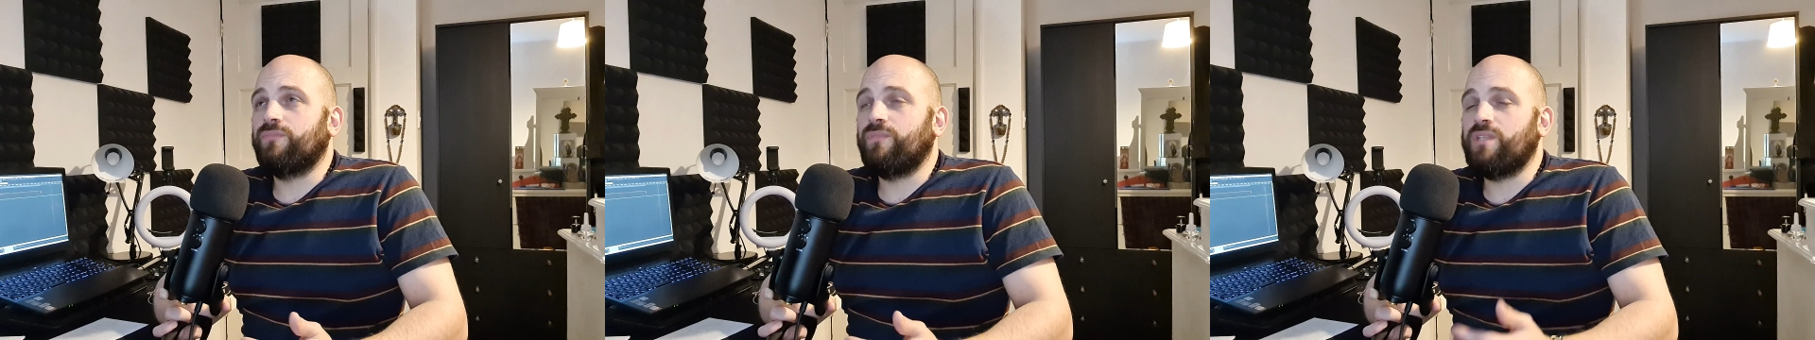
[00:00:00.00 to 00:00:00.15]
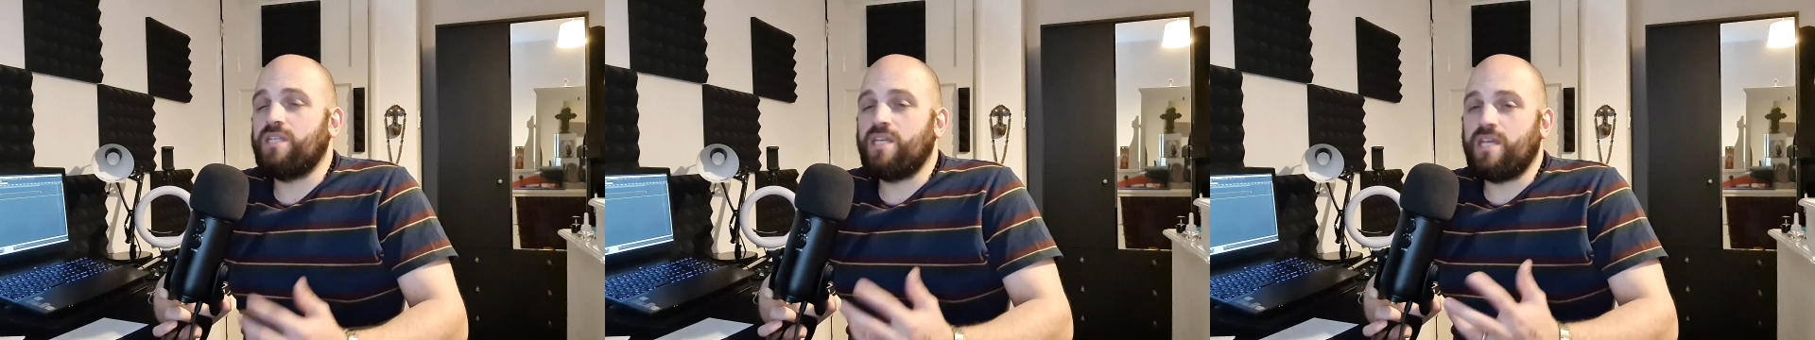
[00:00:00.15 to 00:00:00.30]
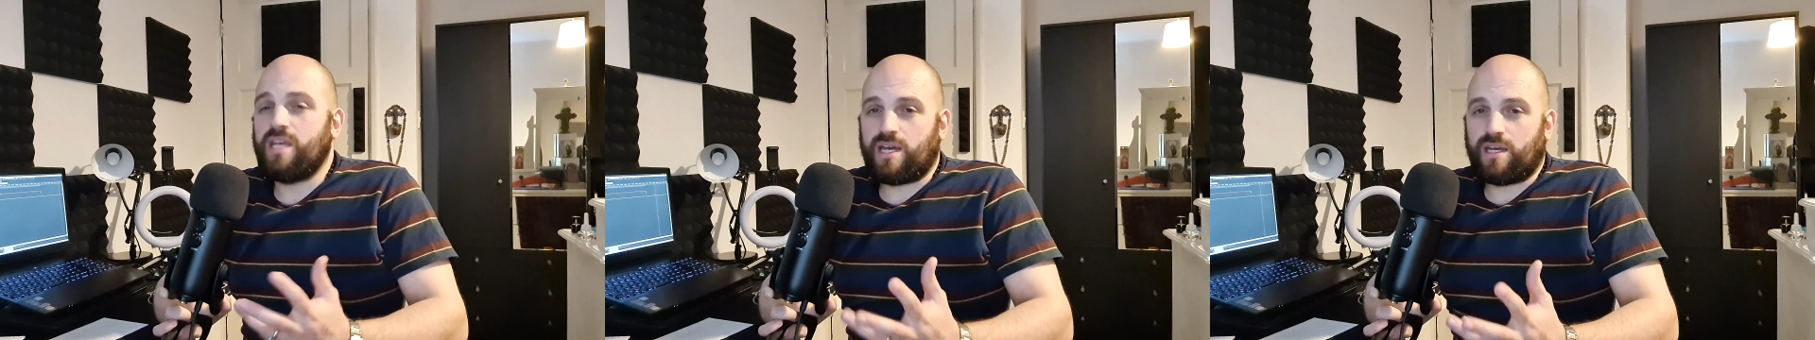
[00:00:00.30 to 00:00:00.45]

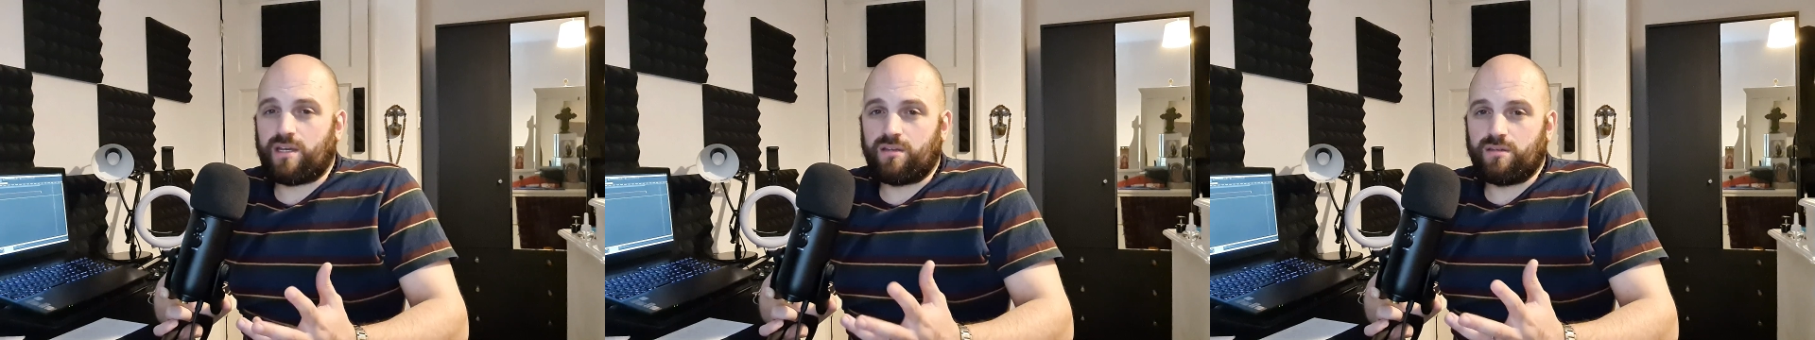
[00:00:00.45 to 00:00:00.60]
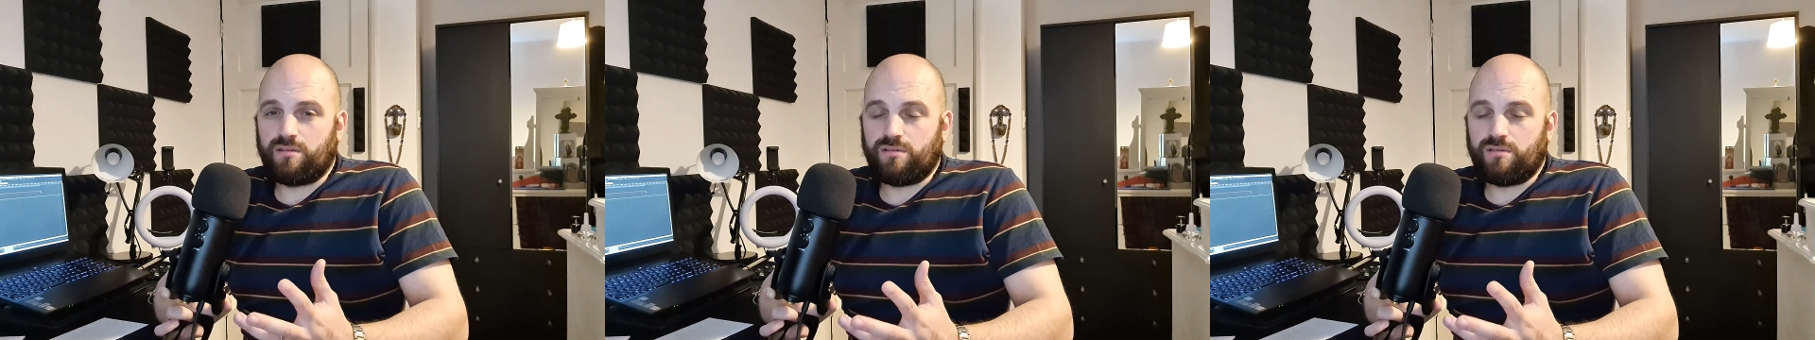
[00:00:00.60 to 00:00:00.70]
yeah,